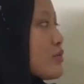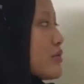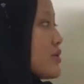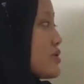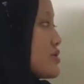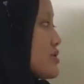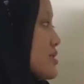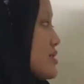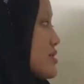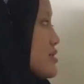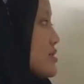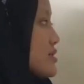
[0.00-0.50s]
we
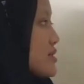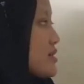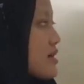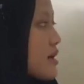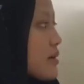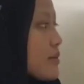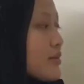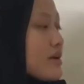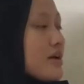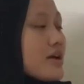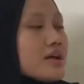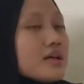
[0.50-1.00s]
use
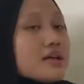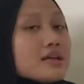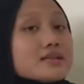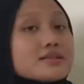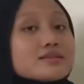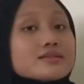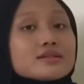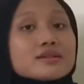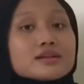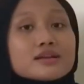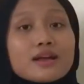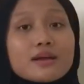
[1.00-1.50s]
histogram?
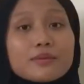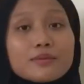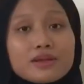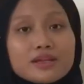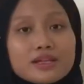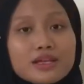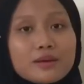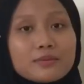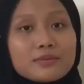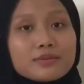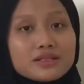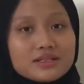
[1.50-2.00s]
Histogram
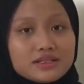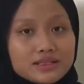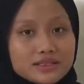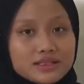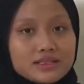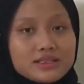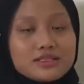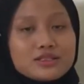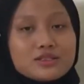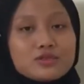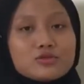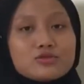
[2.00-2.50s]
enables
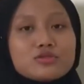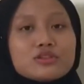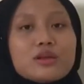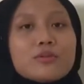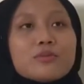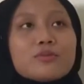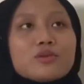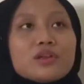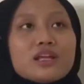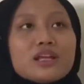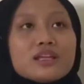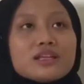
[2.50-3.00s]
us to
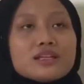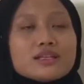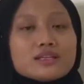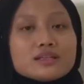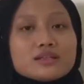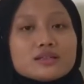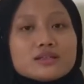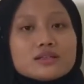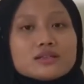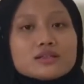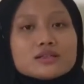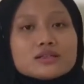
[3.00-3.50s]
tabulate
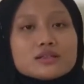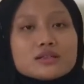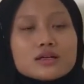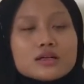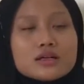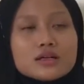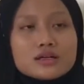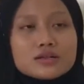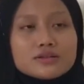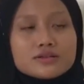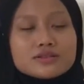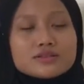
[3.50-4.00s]
the
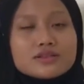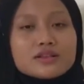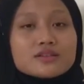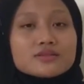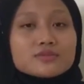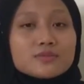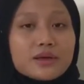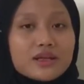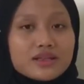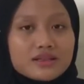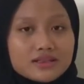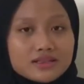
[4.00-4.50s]

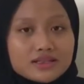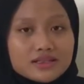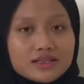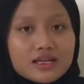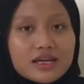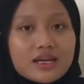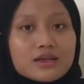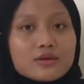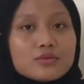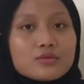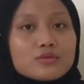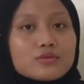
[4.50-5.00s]
results better,
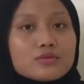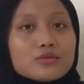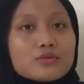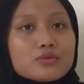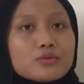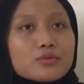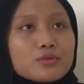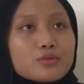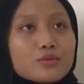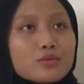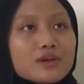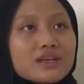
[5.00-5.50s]
and
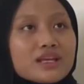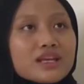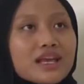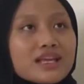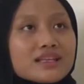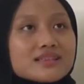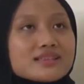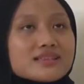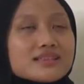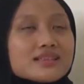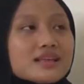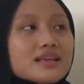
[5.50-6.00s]
we
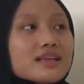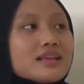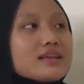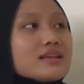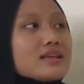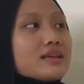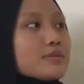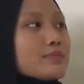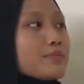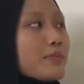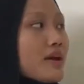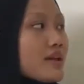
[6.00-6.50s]
can see
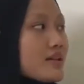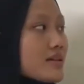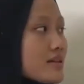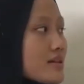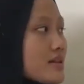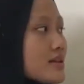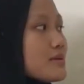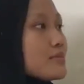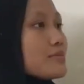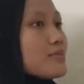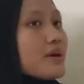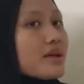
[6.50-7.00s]
the
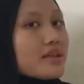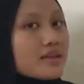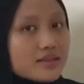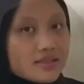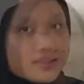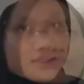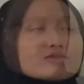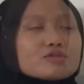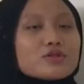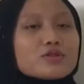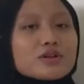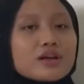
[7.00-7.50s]
pattern better.
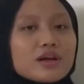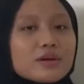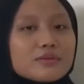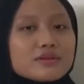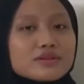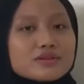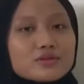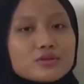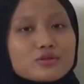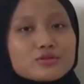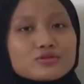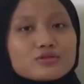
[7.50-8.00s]
Histogram
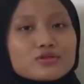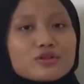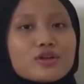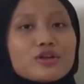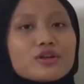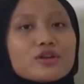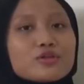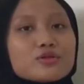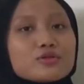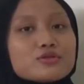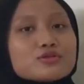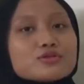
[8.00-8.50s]
is also
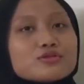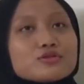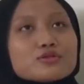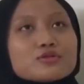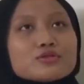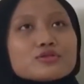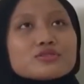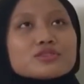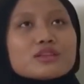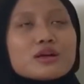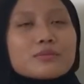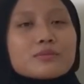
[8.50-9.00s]
used to
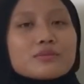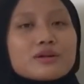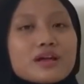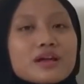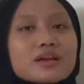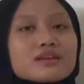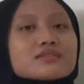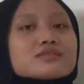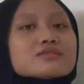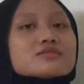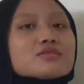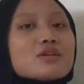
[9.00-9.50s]

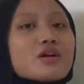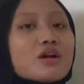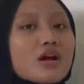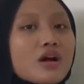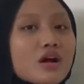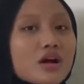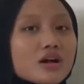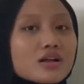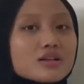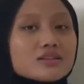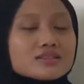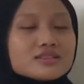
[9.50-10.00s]
summarize
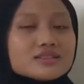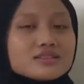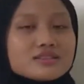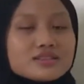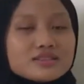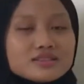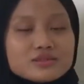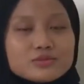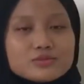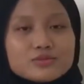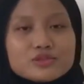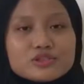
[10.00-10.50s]
all the
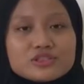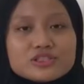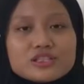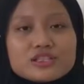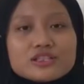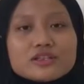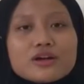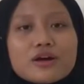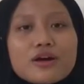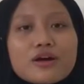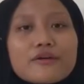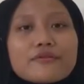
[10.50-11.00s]

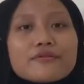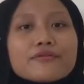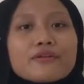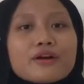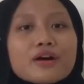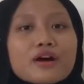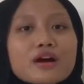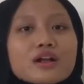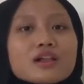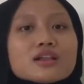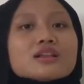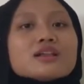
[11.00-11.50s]
distribution of
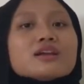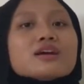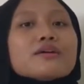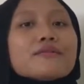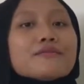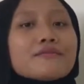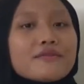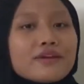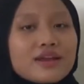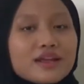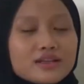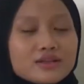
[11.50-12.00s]
all
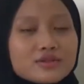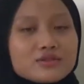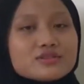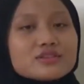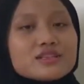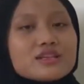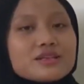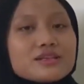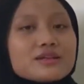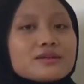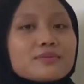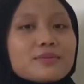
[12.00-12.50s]

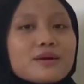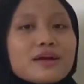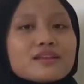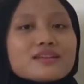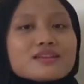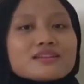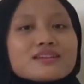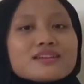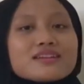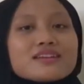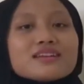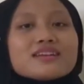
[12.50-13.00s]
values in a
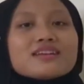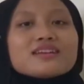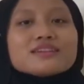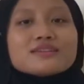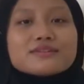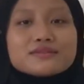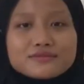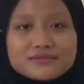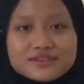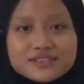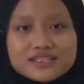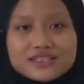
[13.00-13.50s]
particular
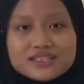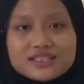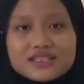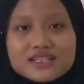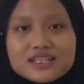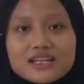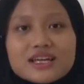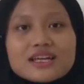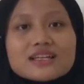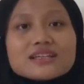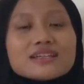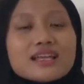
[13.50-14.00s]
interval.
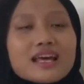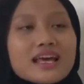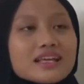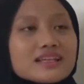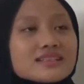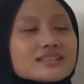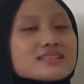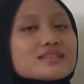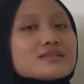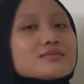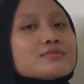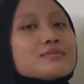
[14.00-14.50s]

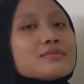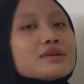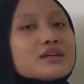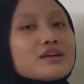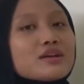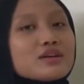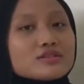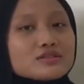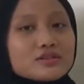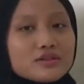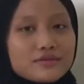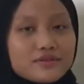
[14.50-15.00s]
Next,
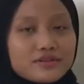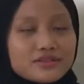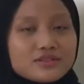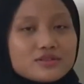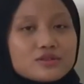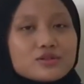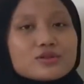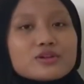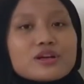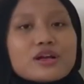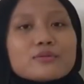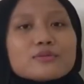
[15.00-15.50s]
because of
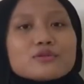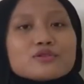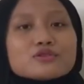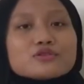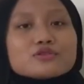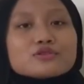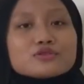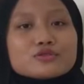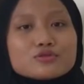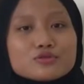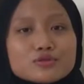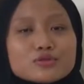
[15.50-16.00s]
histogram
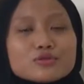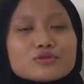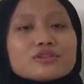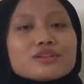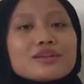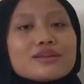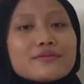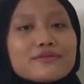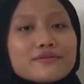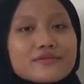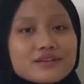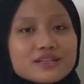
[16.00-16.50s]
use 2
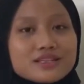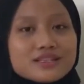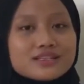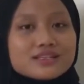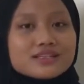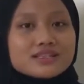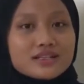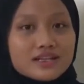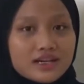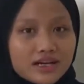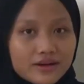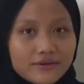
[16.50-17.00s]
different
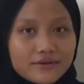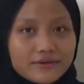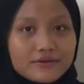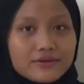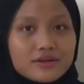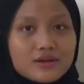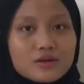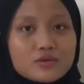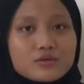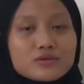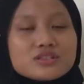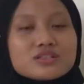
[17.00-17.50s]

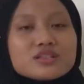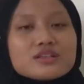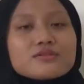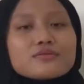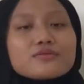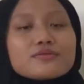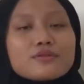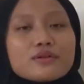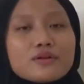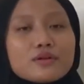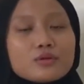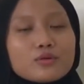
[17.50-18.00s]
graphs, which
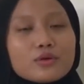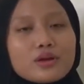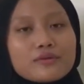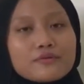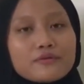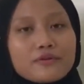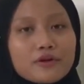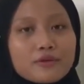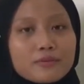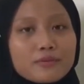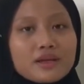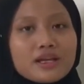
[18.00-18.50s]
is one
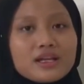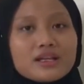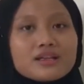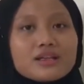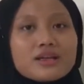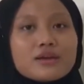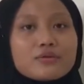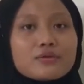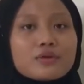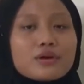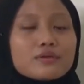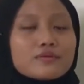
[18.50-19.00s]
for male
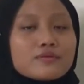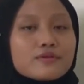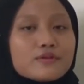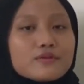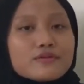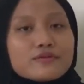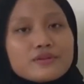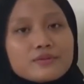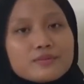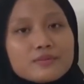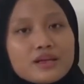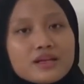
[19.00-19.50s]
and one for
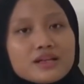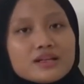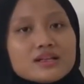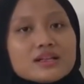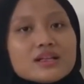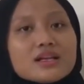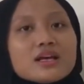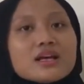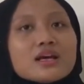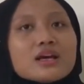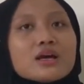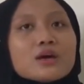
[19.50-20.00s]
female,
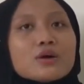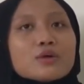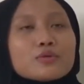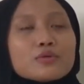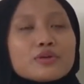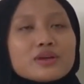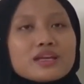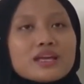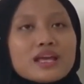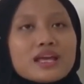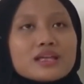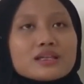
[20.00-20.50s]

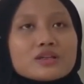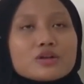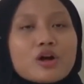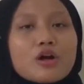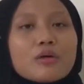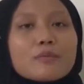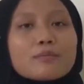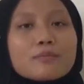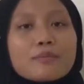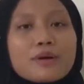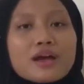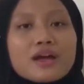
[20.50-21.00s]
we can
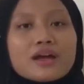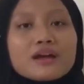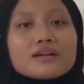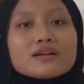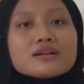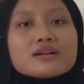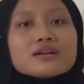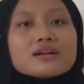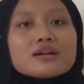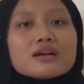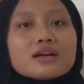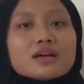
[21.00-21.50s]

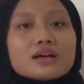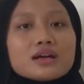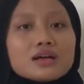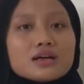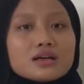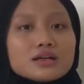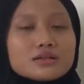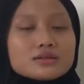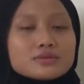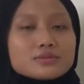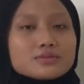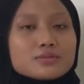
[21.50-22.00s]
compare
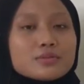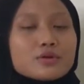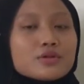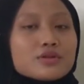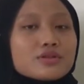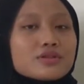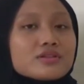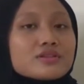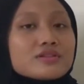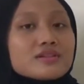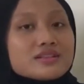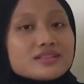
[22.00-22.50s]

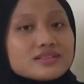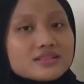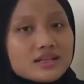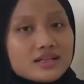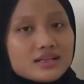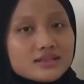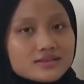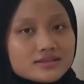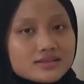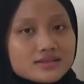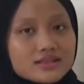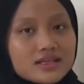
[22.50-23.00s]
both
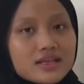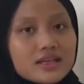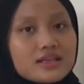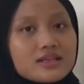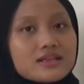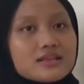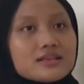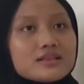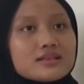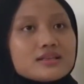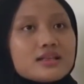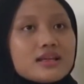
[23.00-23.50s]
results
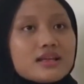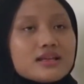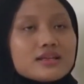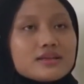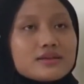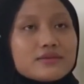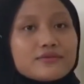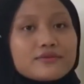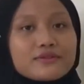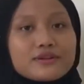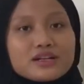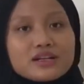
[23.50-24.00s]
in
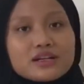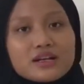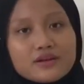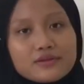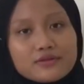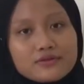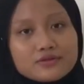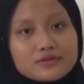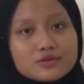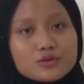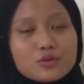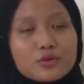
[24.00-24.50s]
different
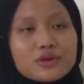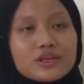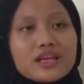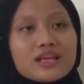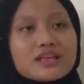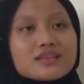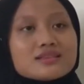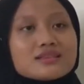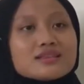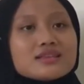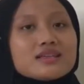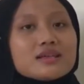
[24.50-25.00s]
graphs, so we
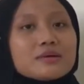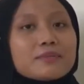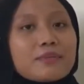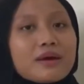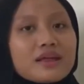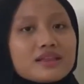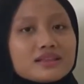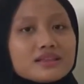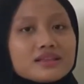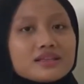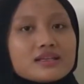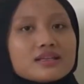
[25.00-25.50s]
can see the
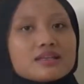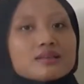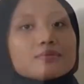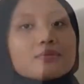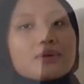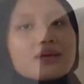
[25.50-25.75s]
pattern